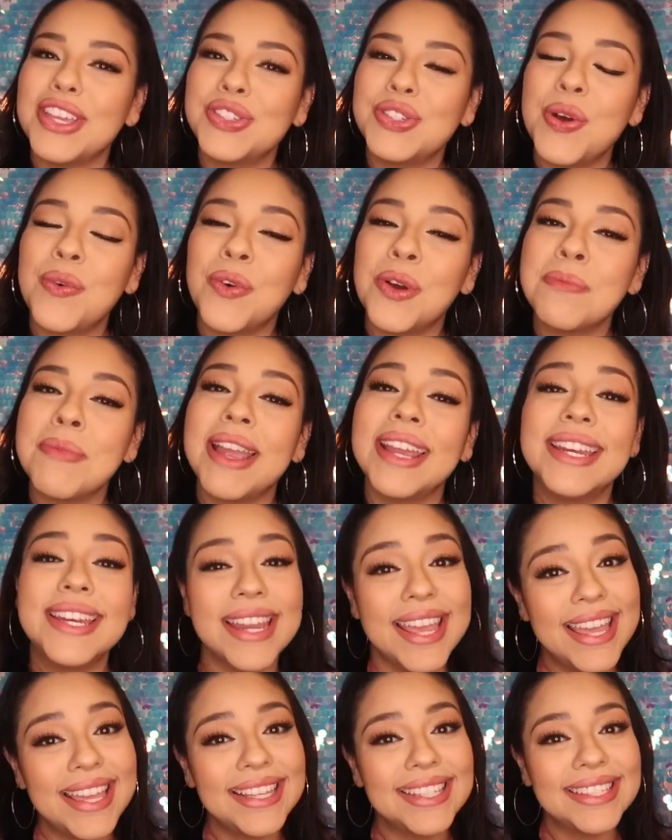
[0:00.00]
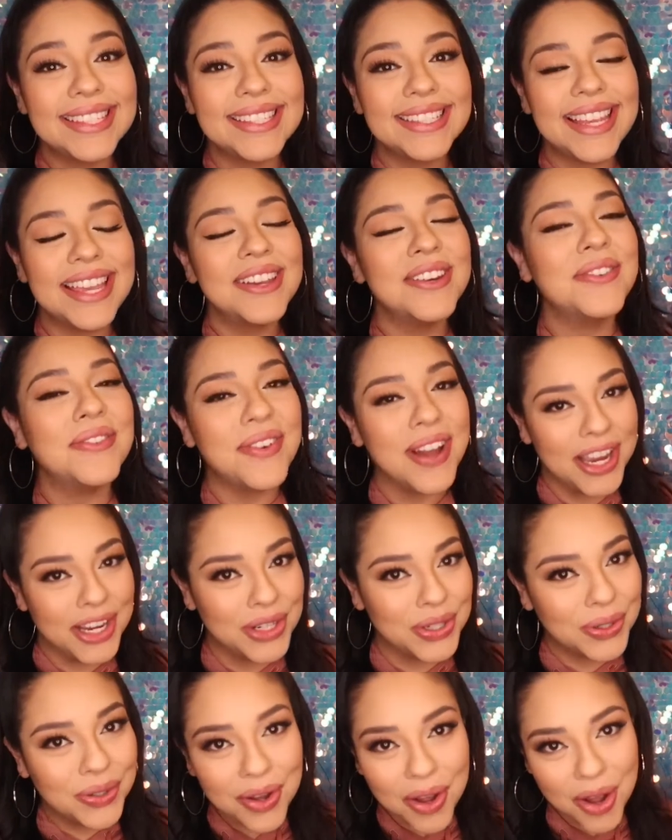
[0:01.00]
so for my next and
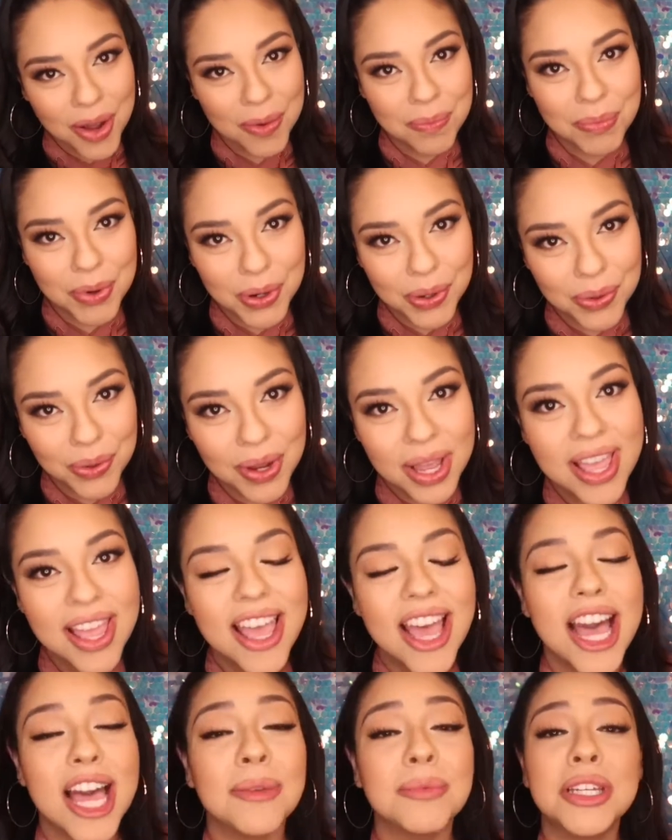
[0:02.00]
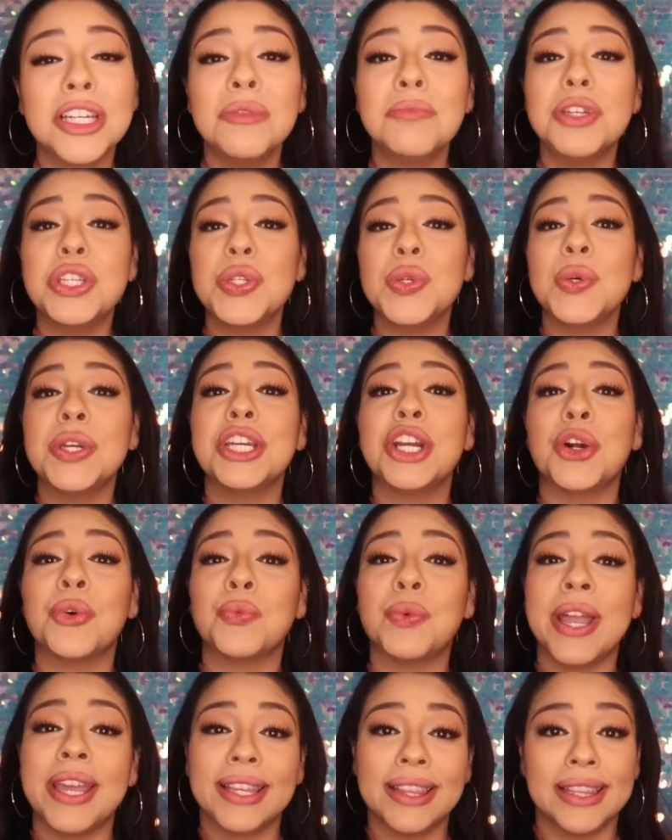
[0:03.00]
final combo, I'm gonna be doing a
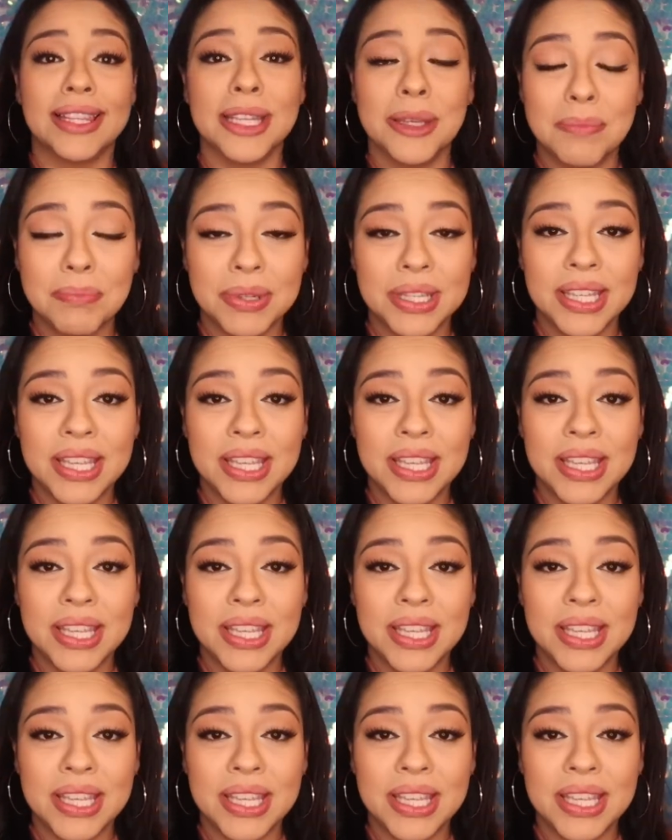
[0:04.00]
red lip.